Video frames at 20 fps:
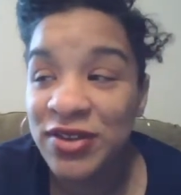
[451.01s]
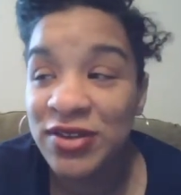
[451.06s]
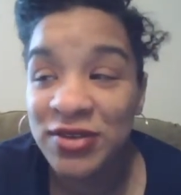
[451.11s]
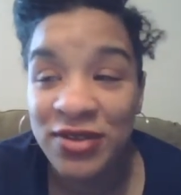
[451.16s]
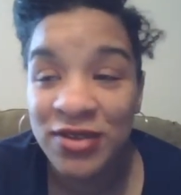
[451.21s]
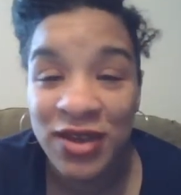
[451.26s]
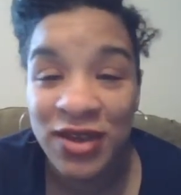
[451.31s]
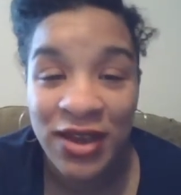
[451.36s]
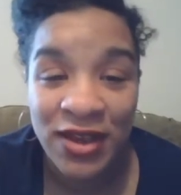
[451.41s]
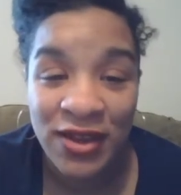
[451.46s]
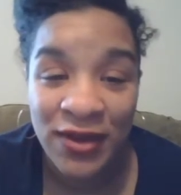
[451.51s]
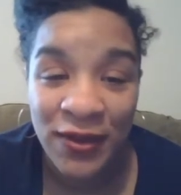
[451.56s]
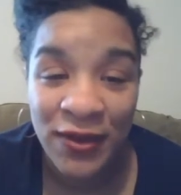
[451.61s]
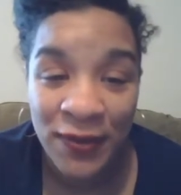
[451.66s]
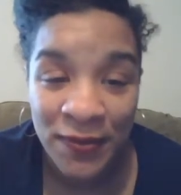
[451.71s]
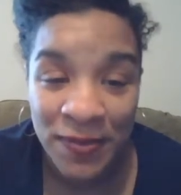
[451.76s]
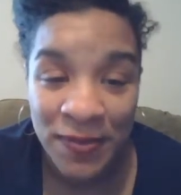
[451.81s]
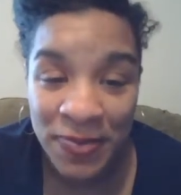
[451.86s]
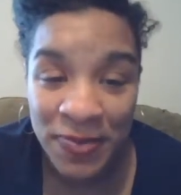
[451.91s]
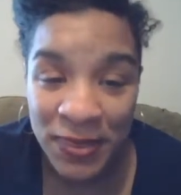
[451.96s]
You know how
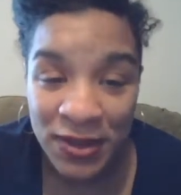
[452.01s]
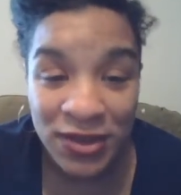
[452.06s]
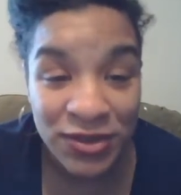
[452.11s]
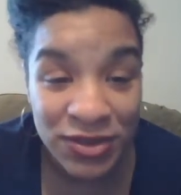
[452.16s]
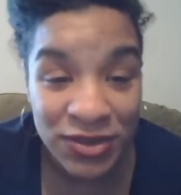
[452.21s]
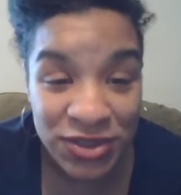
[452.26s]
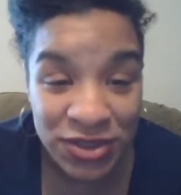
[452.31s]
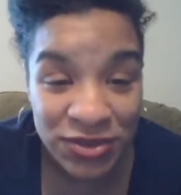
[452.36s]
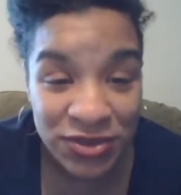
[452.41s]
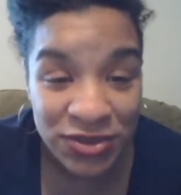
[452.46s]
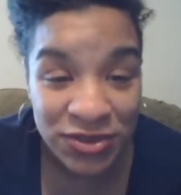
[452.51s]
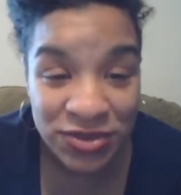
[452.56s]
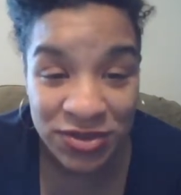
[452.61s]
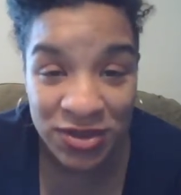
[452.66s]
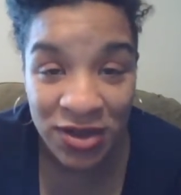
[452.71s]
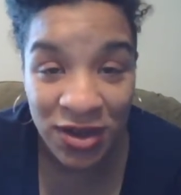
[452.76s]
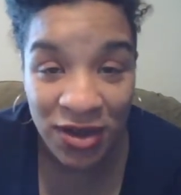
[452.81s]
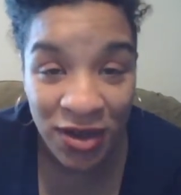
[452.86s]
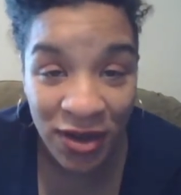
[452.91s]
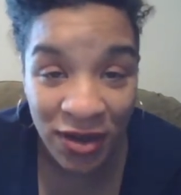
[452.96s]
little
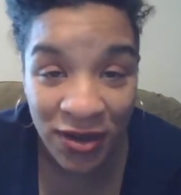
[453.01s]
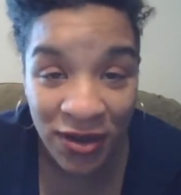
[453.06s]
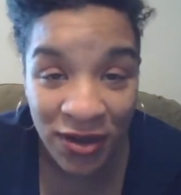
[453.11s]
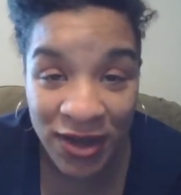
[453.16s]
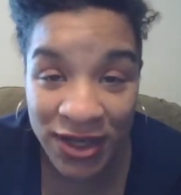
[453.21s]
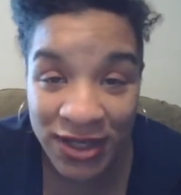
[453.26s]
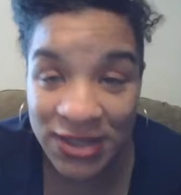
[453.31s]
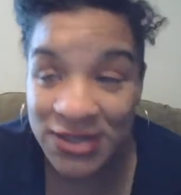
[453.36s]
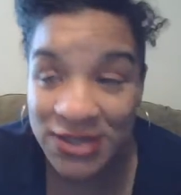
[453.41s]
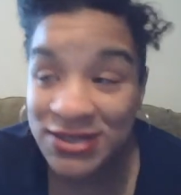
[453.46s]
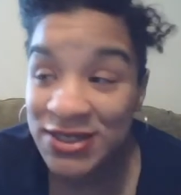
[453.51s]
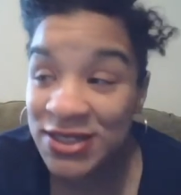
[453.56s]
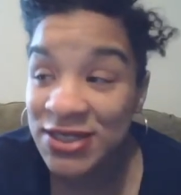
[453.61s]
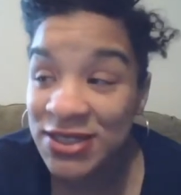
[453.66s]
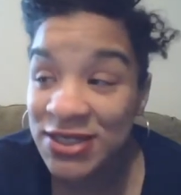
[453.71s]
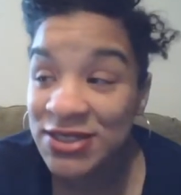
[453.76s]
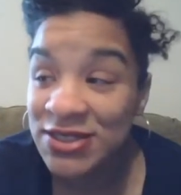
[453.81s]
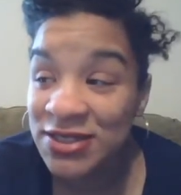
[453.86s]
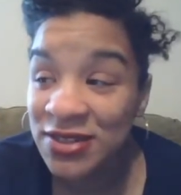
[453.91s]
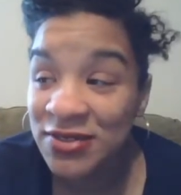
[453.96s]
children are all innocent
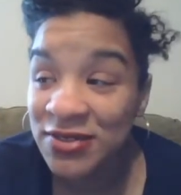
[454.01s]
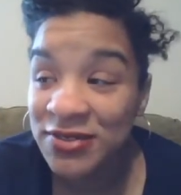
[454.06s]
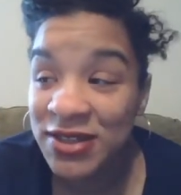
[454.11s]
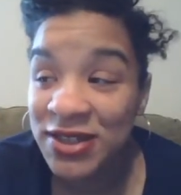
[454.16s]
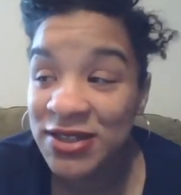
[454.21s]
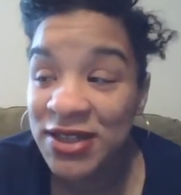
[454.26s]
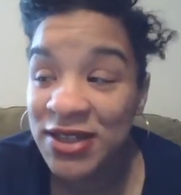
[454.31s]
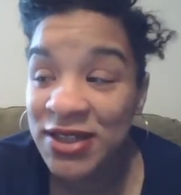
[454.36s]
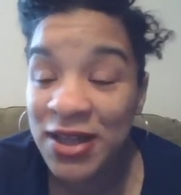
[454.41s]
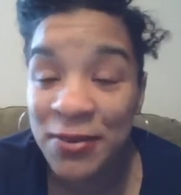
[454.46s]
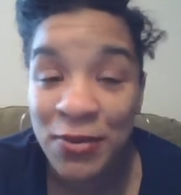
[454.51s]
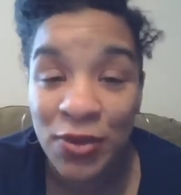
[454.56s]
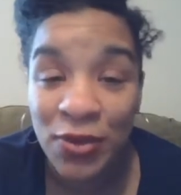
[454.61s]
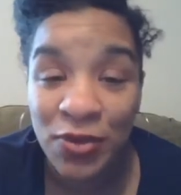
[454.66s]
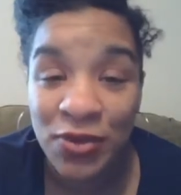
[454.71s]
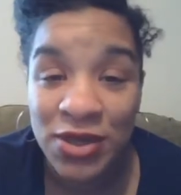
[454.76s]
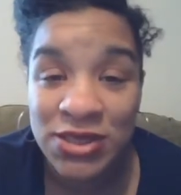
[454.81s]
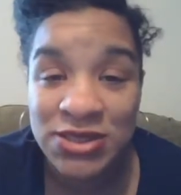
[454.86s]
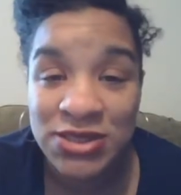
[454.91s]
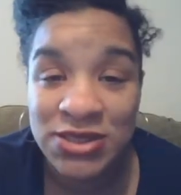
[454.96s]
and stuff like that. But
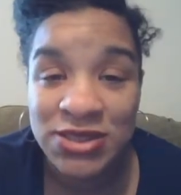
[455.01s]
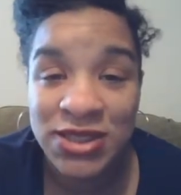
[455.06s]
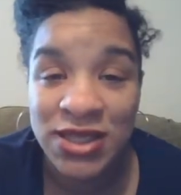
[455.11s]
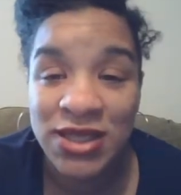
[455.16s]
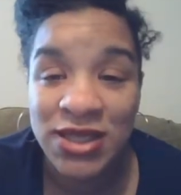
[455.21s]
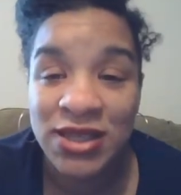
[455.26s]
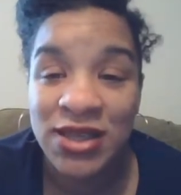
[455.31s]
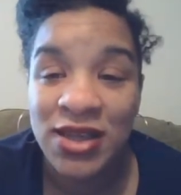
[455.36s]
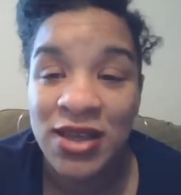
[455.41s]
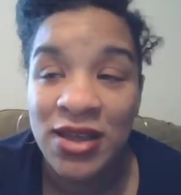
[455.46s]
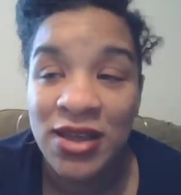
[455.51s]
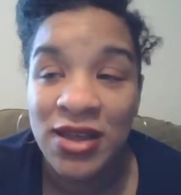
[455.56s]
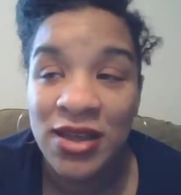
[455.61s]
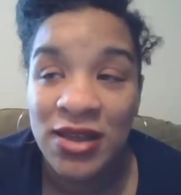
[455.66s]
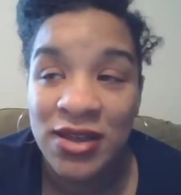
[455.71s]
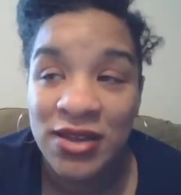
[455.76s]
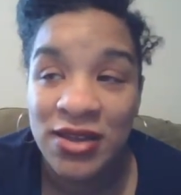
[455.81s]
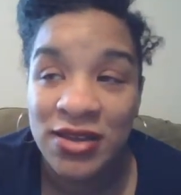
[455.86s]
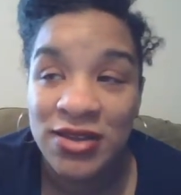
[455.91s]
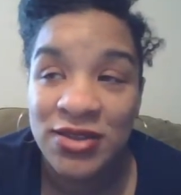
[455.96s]
once they
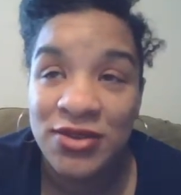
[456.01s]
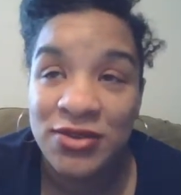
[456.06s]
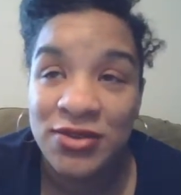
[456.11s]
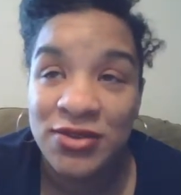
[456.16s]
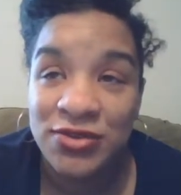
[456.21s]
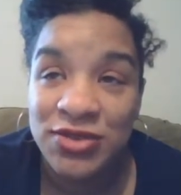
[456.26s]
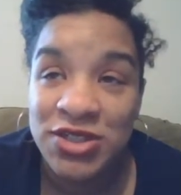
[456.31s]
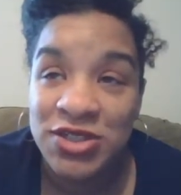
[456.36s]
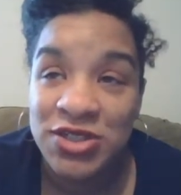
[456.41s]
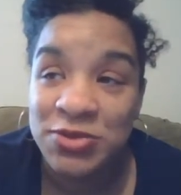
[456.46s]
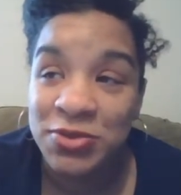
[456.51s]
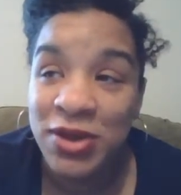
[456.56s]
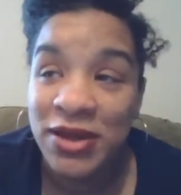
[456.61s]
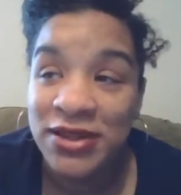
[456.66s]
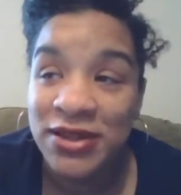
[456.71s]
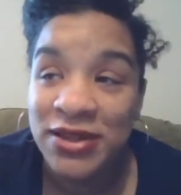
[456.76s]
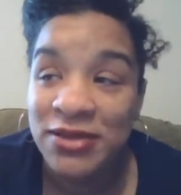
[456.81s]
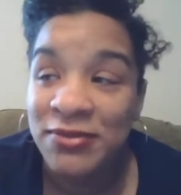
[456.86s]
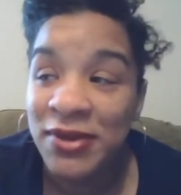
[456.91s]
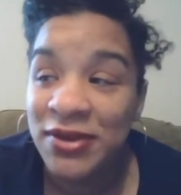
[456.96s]
reach
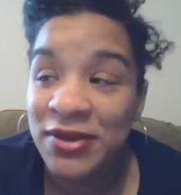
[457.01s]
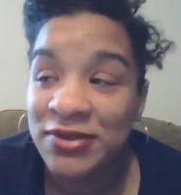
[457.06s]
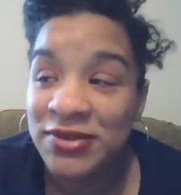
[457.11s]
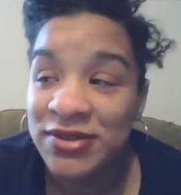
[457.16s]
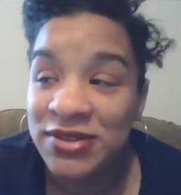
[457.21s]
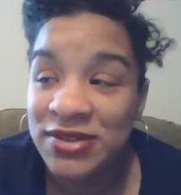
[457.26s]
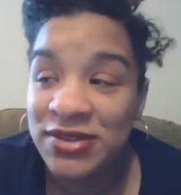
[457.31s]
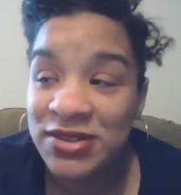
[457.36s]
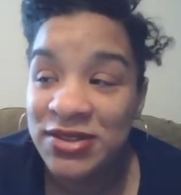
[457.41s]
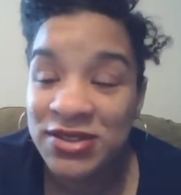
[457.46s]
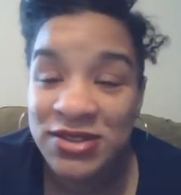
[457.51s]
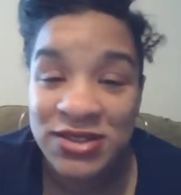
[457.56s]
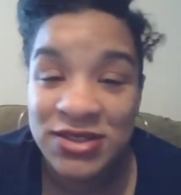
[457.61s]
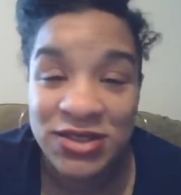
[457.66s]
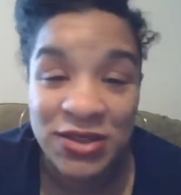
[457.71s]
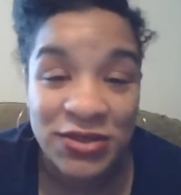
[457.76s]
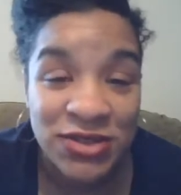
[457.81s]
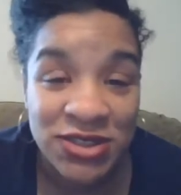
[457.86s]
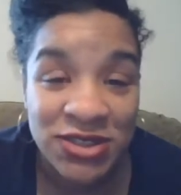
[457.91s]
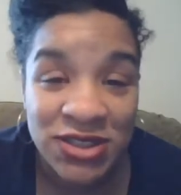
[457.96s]
probably about
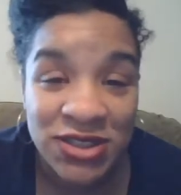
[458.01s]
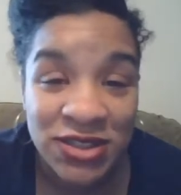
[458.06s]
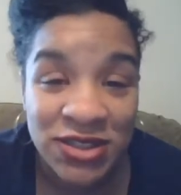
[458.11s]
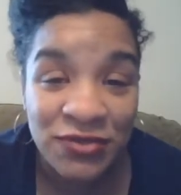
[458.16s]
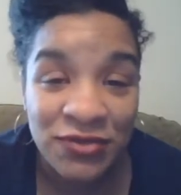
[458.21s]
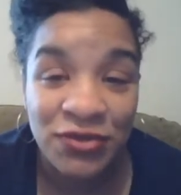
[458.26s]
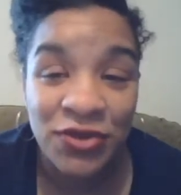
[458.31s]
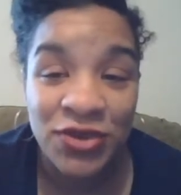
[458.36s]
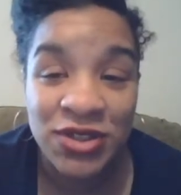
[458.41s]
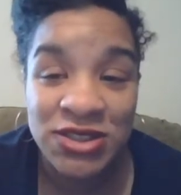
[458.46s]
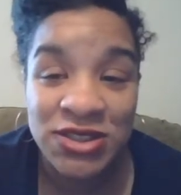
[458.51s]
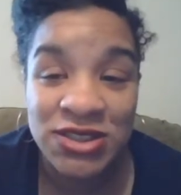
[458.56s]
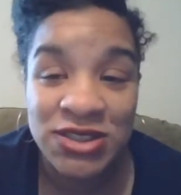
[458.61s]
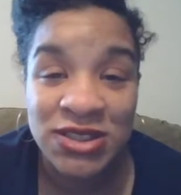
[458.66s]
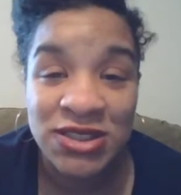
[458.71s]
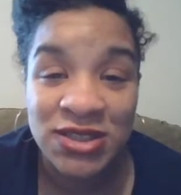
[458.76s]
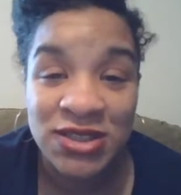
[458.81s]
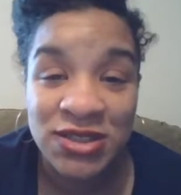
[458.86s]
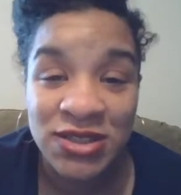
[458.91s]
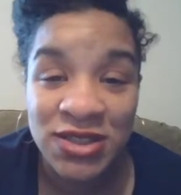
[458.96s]
13,
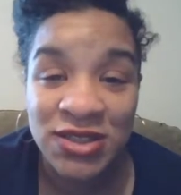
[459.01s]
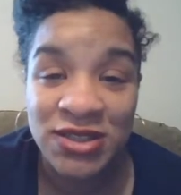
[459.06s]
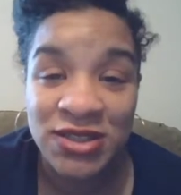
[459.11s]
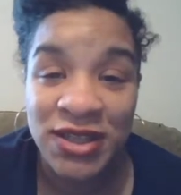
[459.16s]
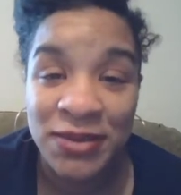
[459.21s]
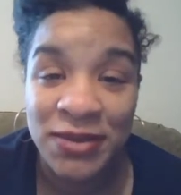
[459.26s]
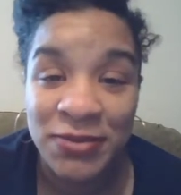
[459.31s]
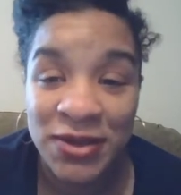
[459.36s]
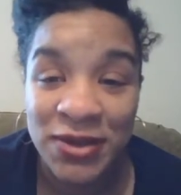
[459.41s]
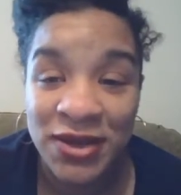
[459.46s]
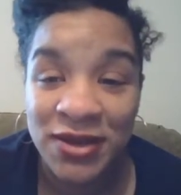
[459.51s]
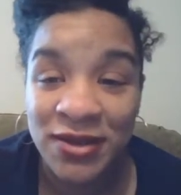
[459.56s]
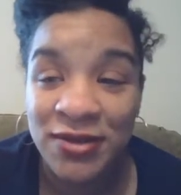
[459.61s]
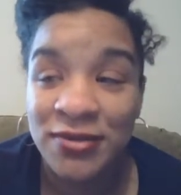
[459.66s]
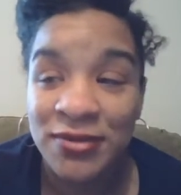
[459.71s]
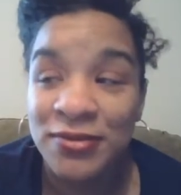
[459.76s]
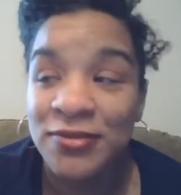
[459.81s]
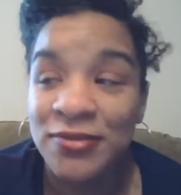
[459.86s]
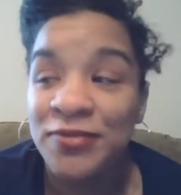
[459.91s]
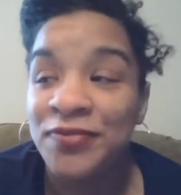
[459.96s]
14, they
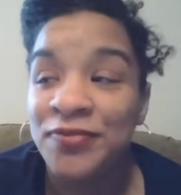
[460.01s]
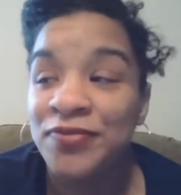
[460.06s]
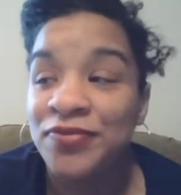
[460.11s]
become